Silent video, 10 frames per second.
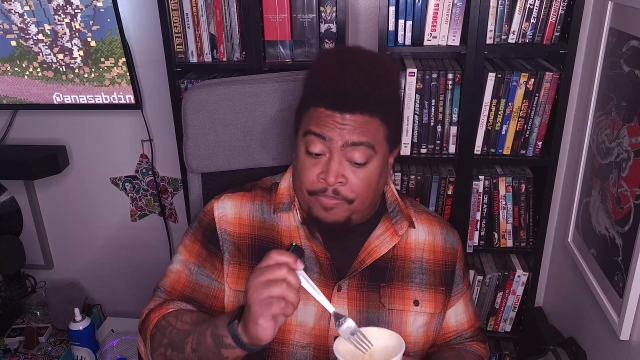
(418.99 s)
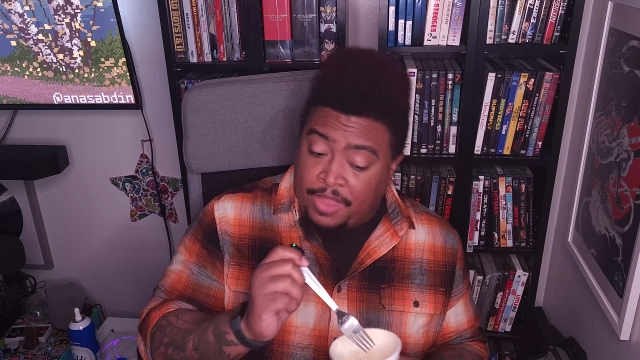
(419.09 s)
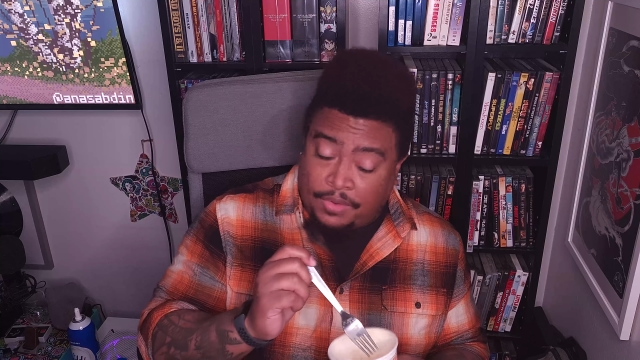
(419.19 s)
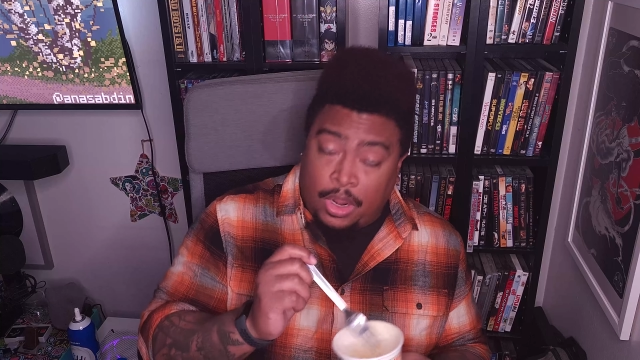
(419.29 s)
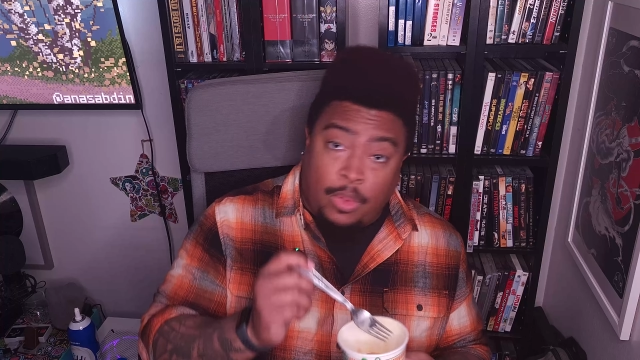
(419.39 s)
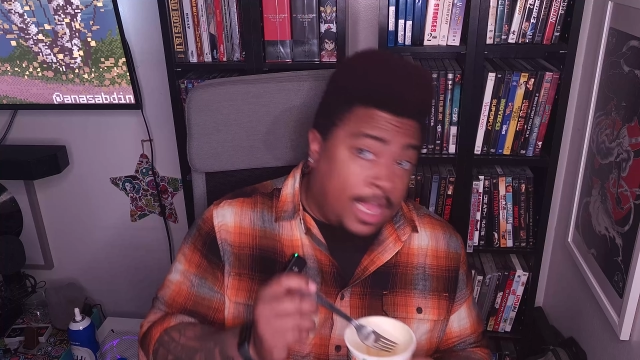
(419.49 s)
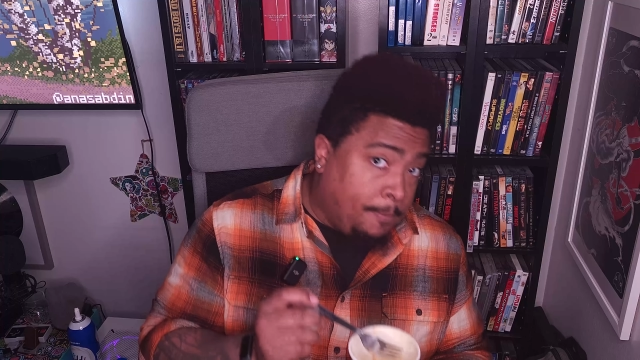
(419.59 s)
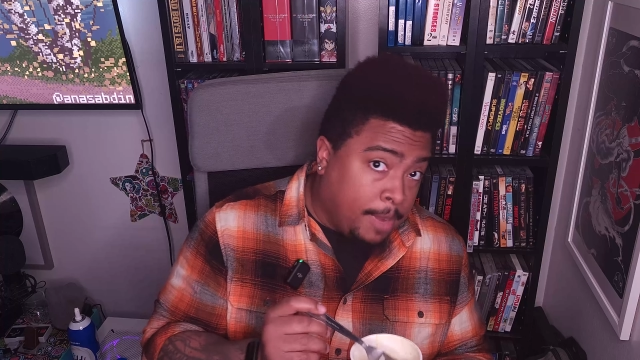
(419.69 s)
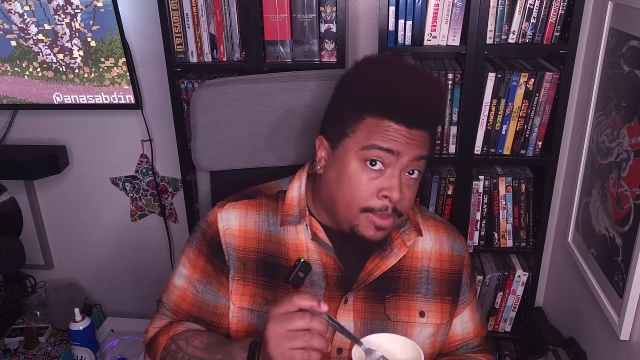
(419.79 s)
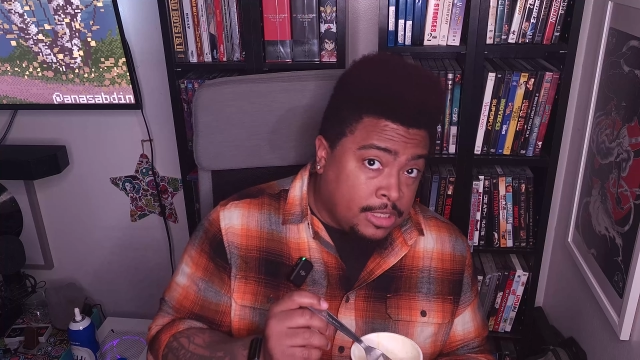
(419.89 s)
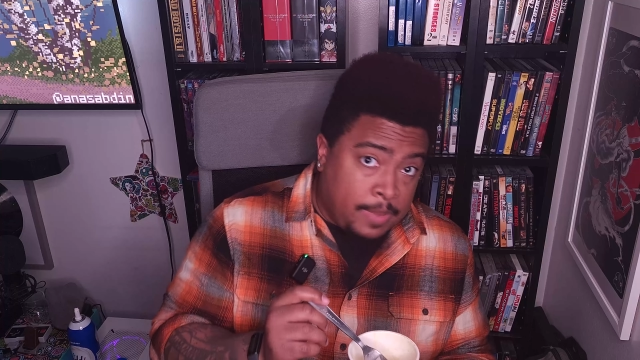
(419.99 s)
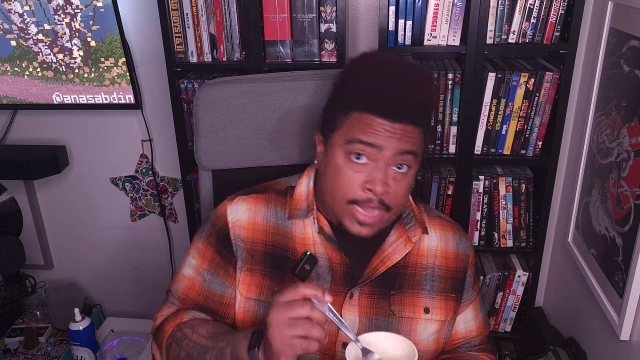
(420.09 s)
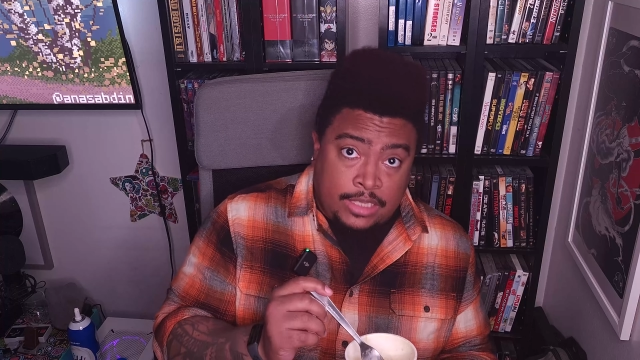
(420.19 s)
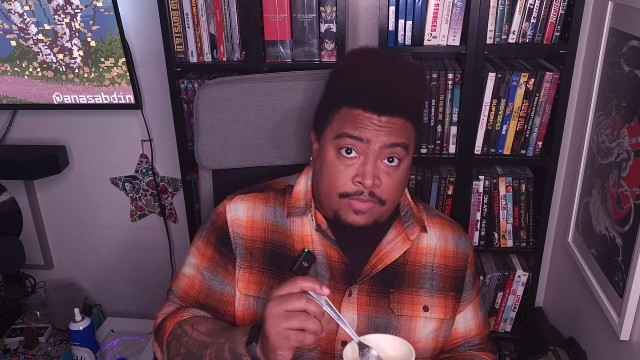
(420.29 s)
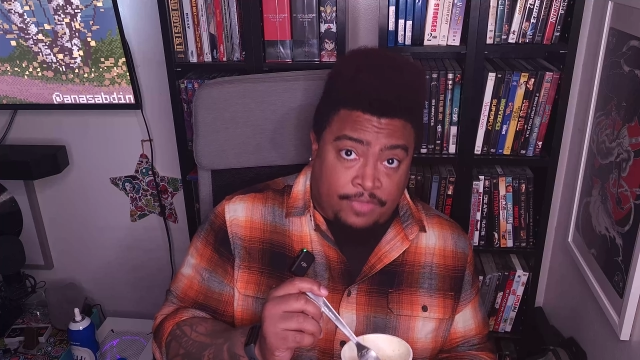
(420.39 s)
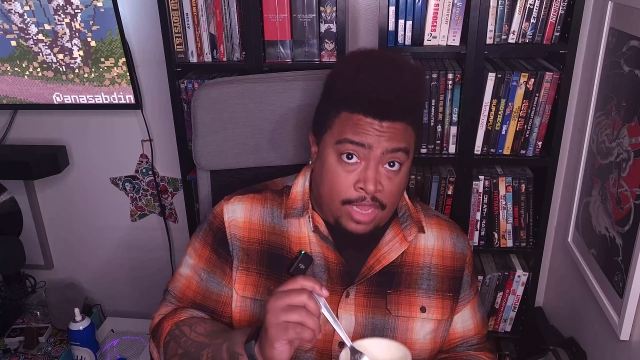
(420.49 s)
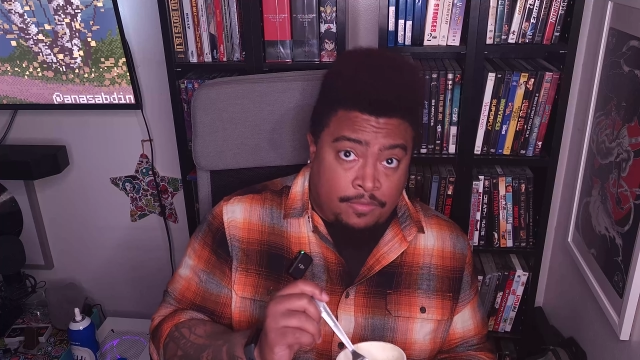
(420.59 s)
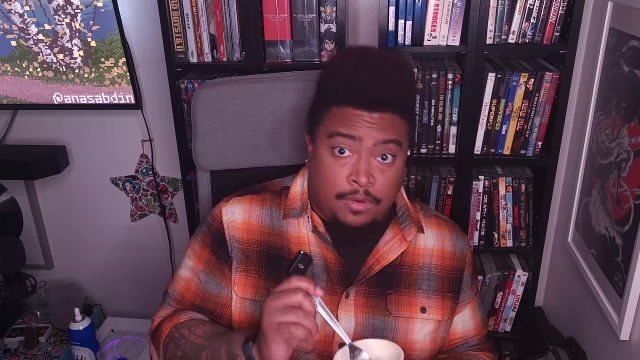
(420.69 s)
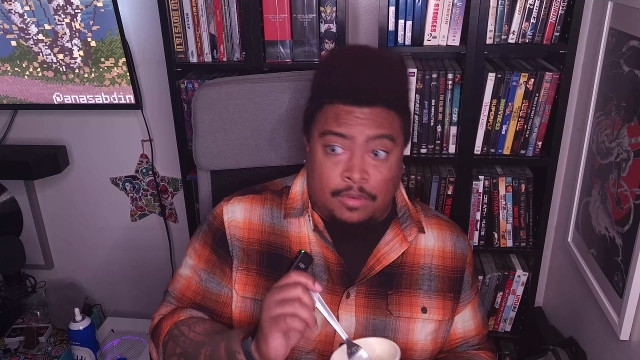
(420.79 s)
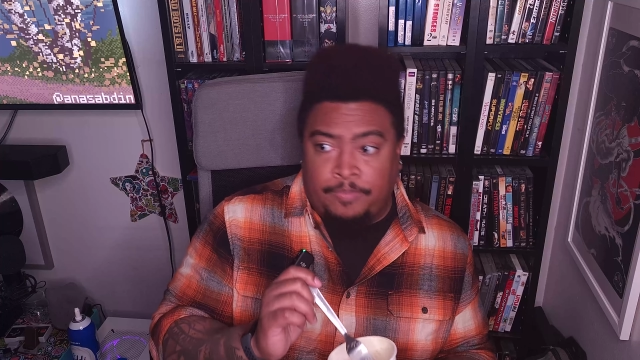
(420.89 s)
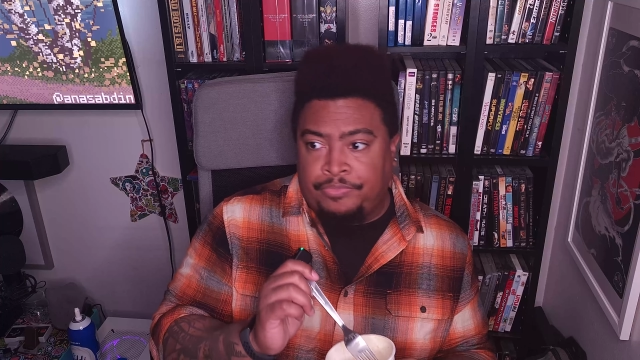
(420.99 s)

If you don't like pumpkin spice flavor,